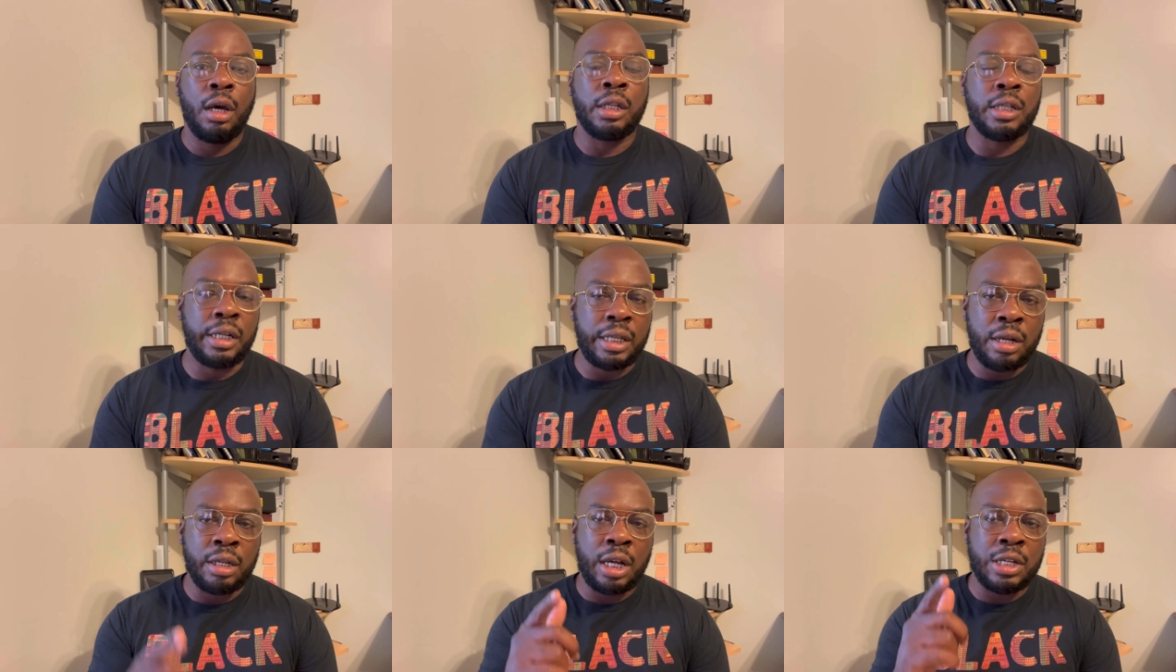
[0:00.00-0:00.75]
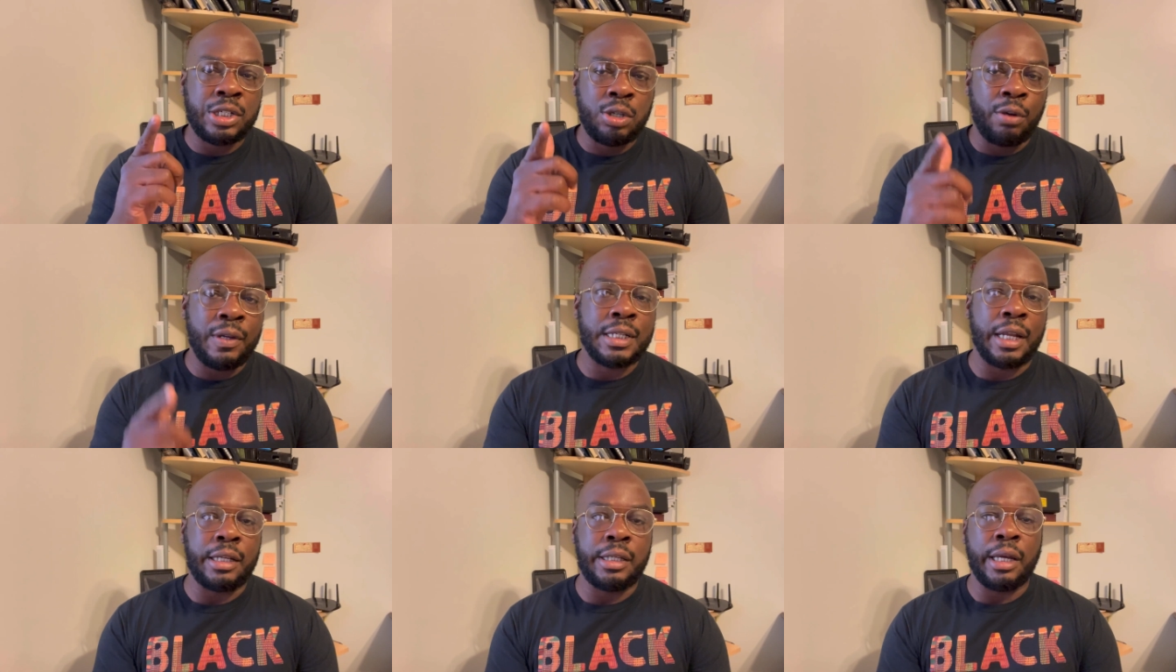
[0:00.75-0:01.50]
A lot of y'all got stories
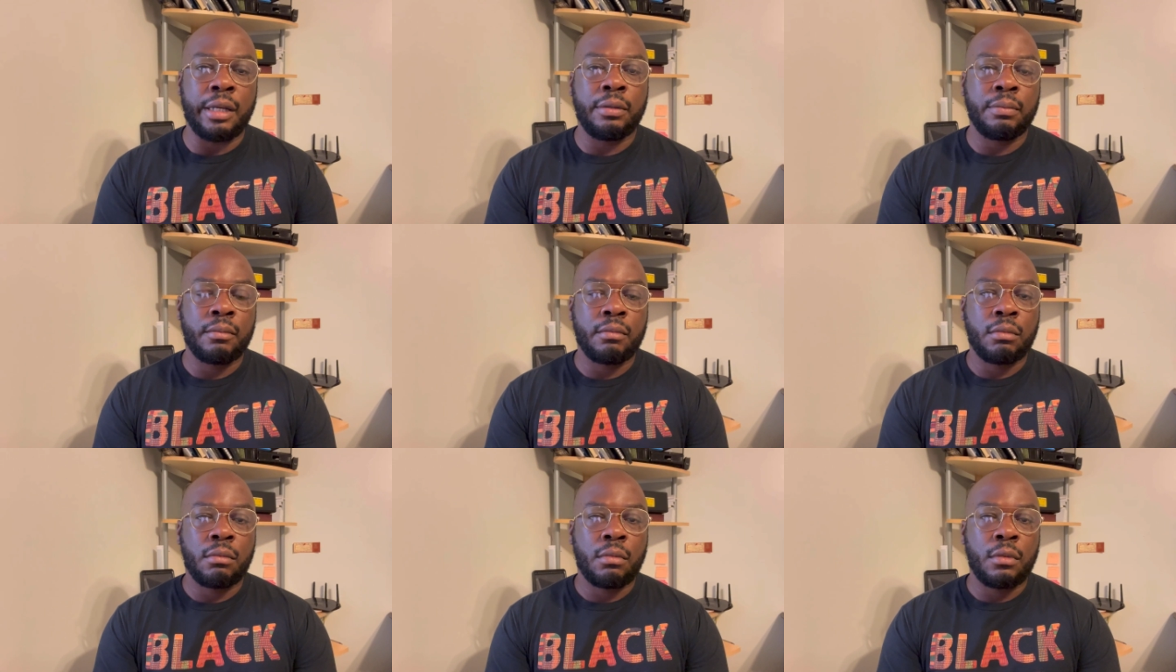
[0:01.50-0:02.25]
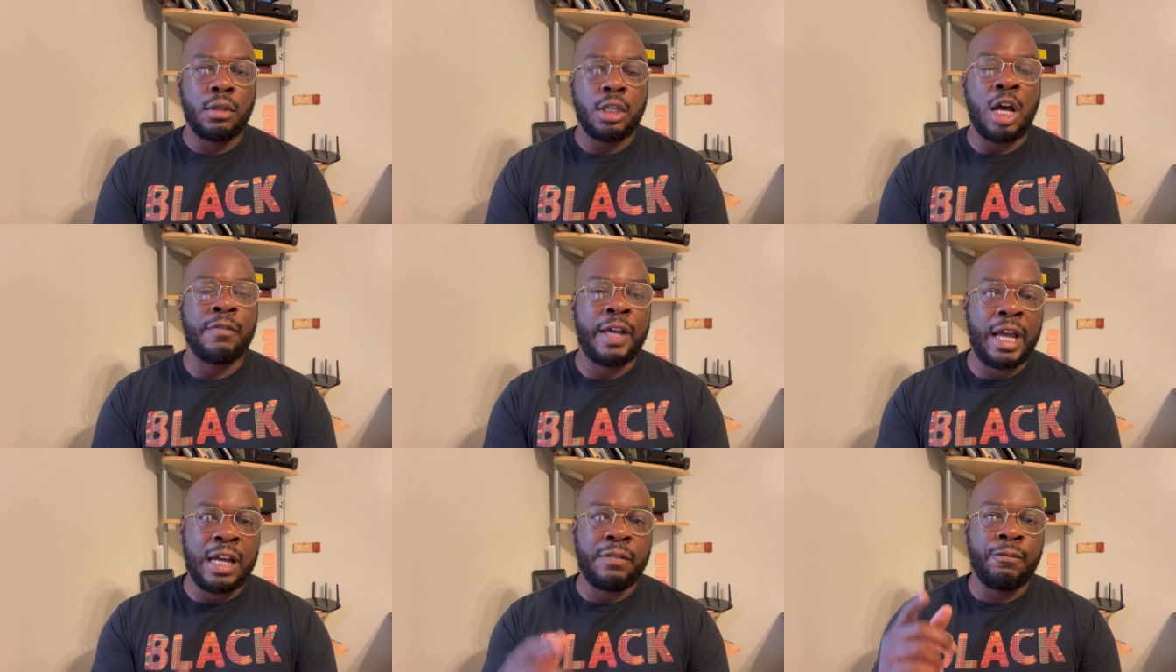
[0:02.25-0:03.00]
like that. Y'all have
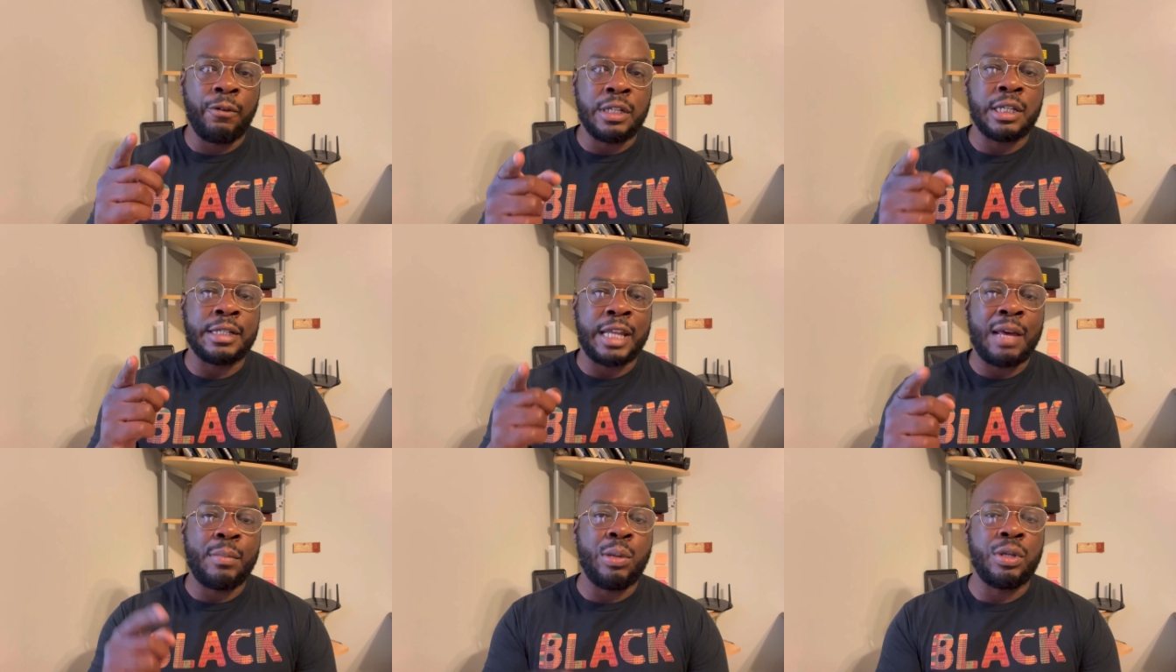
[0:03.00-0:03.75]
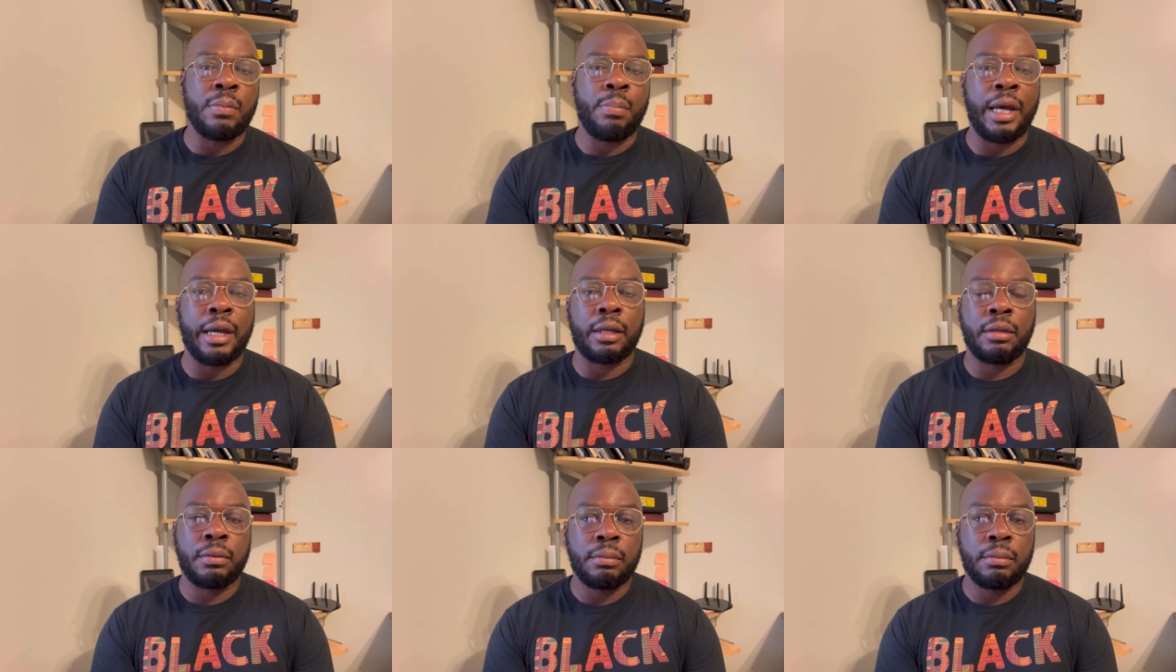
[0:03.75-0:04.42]
had friends that stab you in the back